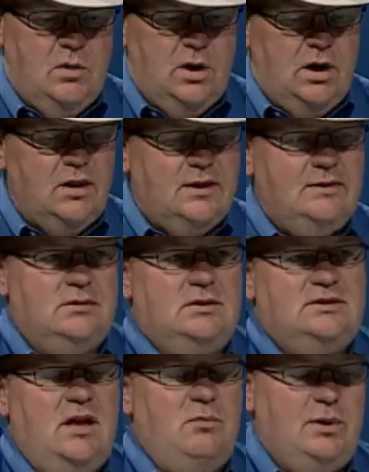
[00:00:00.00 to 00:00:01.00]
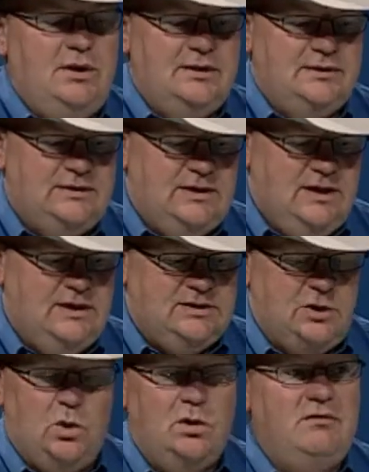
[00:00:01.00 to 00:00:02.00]
Well, the Stampede
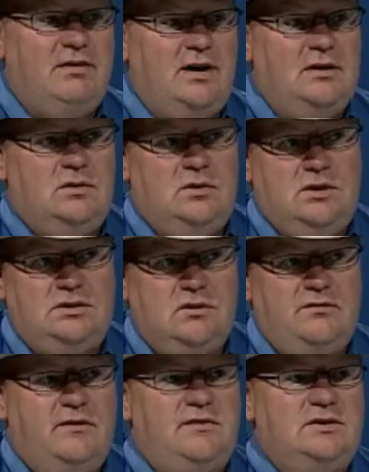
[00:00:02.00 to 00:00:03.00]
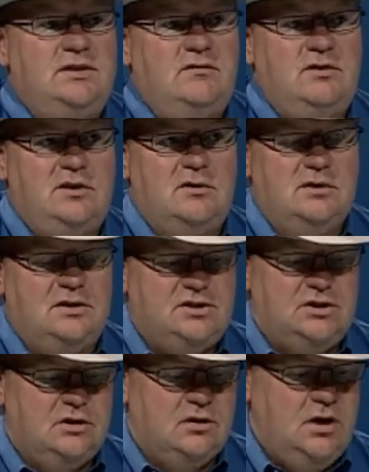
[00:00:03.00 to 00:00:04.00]
it's an old event. It's our 57th year
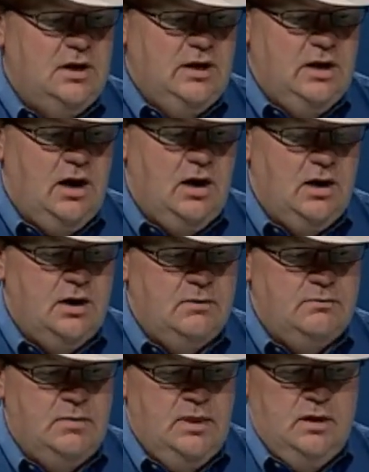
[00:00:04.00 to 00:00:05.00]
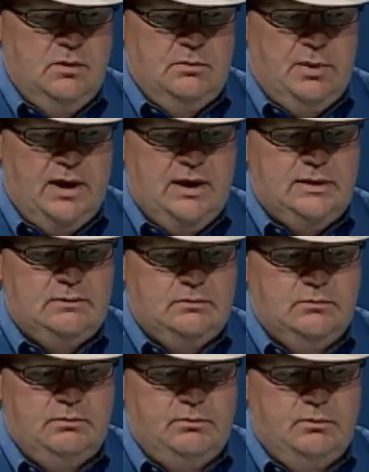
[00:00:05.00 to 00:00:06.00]
this year. By
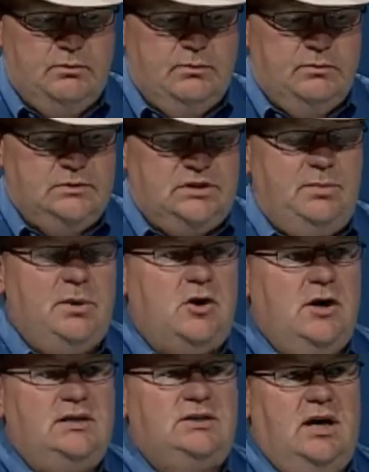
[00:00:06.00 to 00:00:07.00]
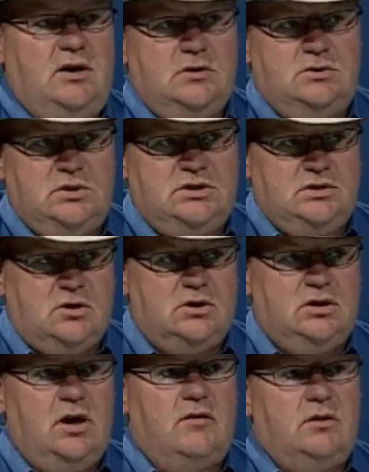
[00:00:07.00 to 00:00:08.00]
CKSA standards, which is our
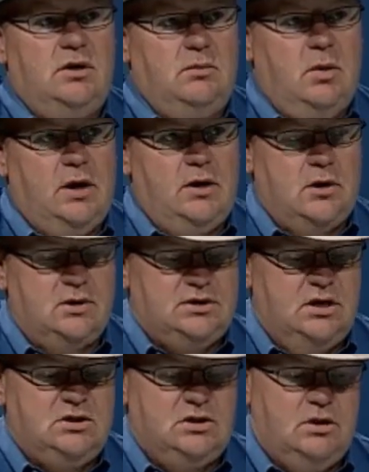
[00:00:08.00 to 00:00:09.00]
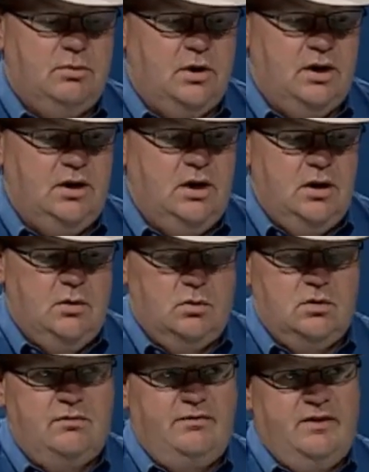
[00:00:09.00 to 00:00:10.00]
governing body or our sanctioning body,
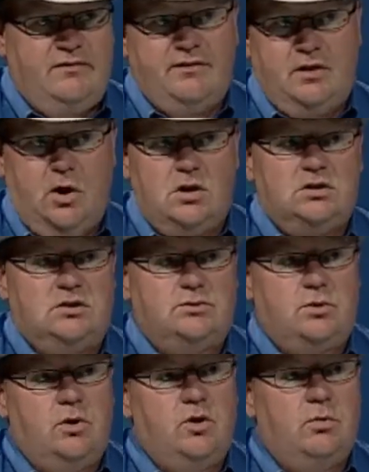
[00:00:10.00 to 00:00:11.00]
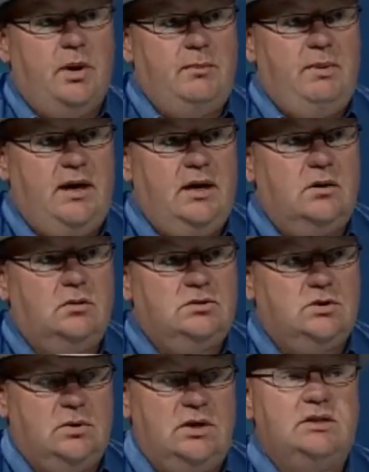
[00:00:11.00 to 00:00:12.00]
we're the 5th largest rodeo by payout.
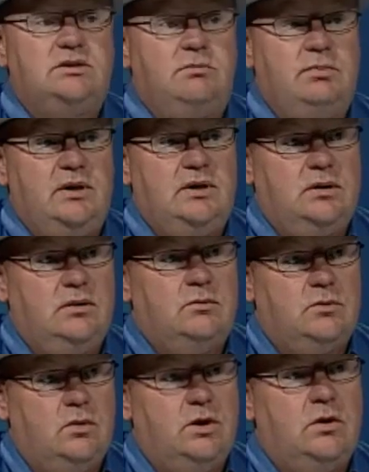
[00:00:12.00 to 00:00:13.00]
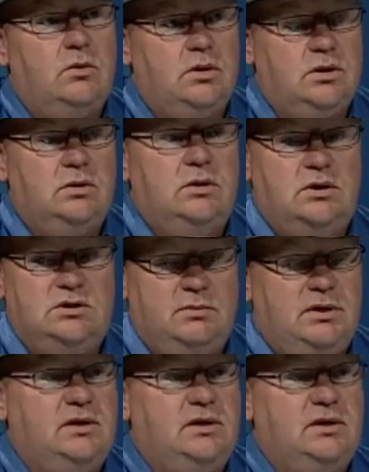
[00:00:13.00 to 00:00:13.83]
So it is a big rodeo, and it's